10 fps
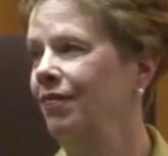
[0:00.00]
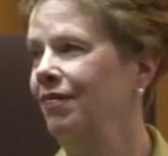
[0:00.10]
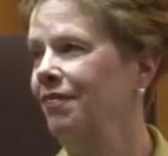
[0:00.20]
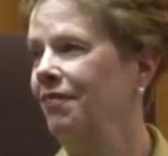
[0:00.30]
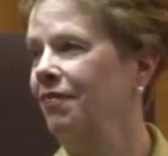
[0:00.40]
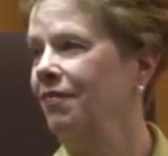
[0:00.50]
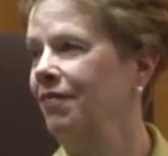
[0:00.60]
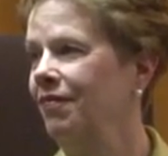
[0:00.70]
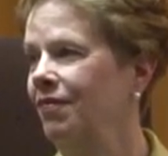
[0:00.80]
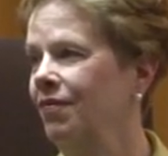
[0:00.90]

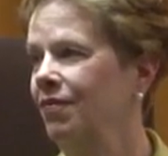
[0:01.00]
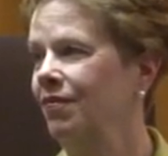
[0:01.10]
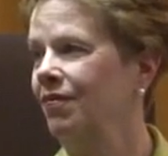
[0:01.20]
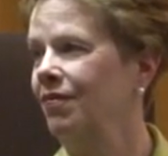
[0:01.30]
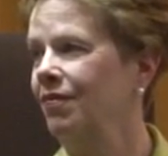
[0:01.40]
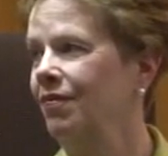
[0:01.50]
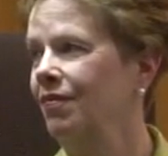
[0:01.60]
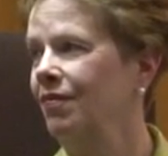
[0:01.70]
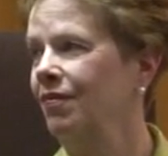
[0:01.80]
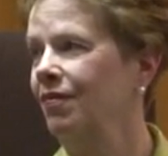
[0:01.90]

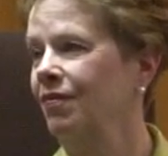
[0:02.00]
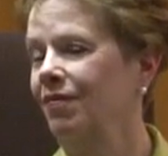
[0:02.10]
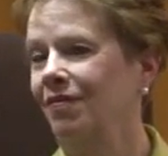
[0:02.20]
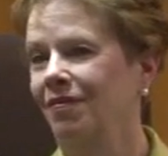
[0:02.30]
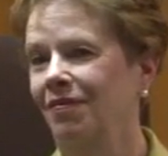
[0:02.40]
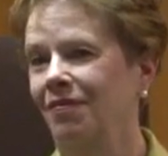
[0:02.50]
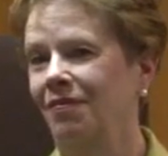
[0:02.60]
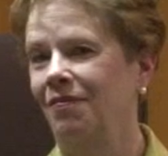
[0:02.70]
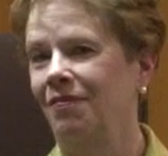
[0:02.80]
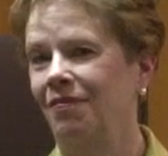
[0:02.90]

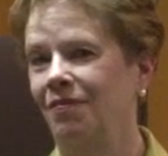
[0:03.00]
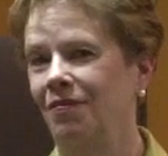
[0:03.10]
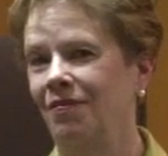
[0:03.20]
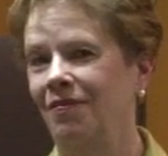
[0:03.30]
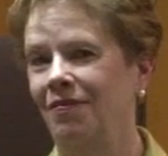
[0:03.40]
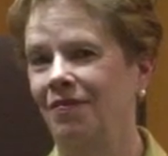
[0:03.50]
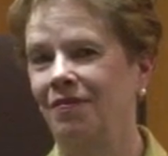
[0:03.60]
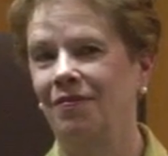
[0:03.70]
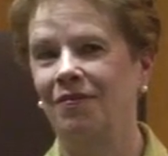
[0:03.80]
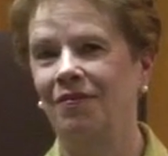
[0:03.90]

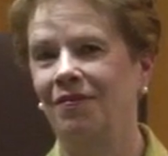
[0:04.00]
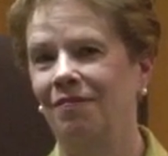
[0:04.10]
No words are spoken by the person on screen.